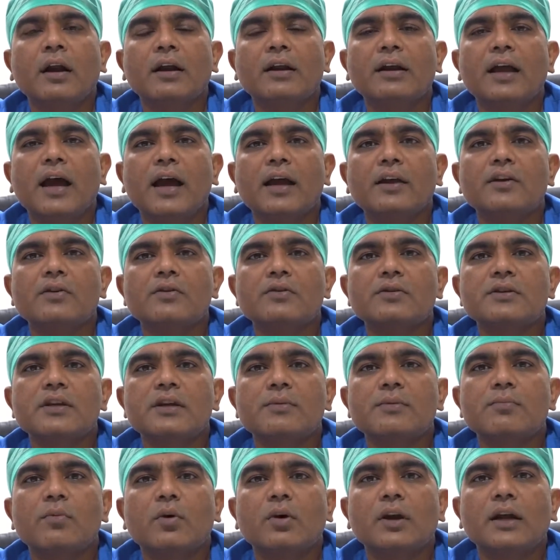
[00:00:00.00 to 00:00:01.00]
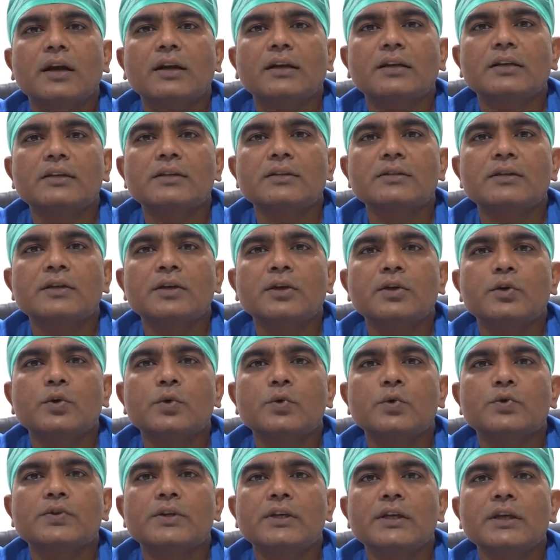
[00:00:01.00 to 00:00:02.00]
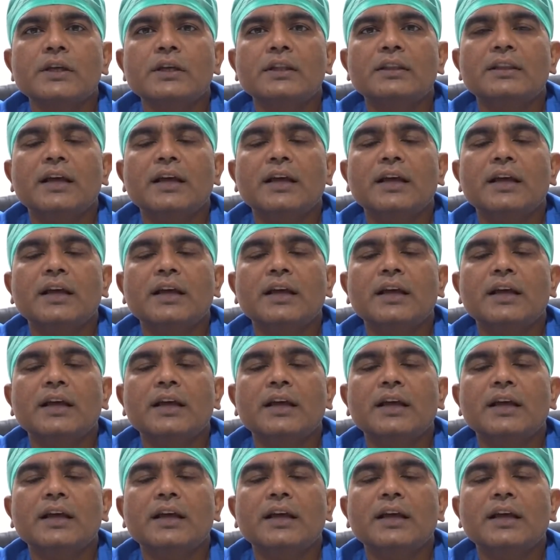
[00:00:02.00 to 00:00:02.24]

diagnostic modalities to see